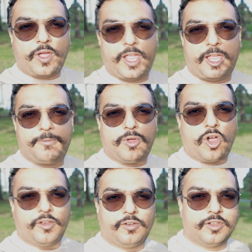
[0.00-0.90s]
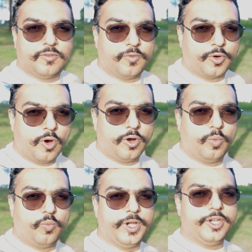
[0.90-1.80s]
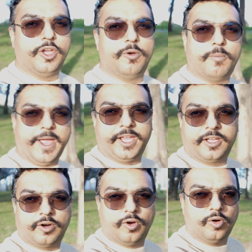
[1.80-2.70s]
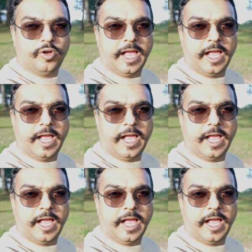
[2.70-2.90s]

I am on Rode Video Micro,